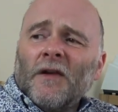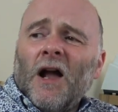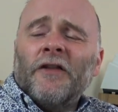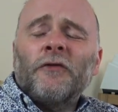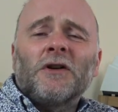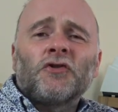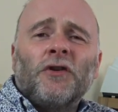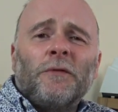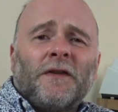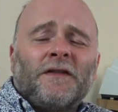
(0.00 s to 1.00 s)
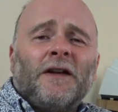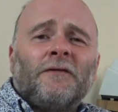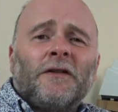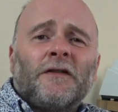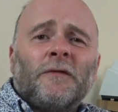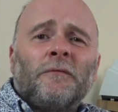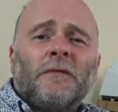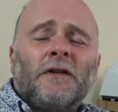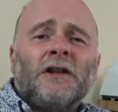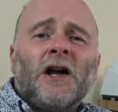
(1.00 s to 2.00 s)
I thought I'd treat myself to
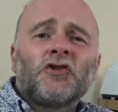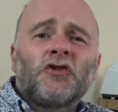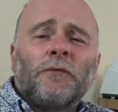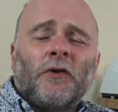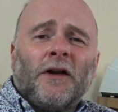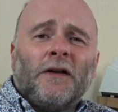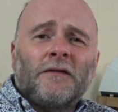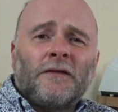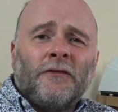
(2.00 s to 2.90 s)
some Lush products,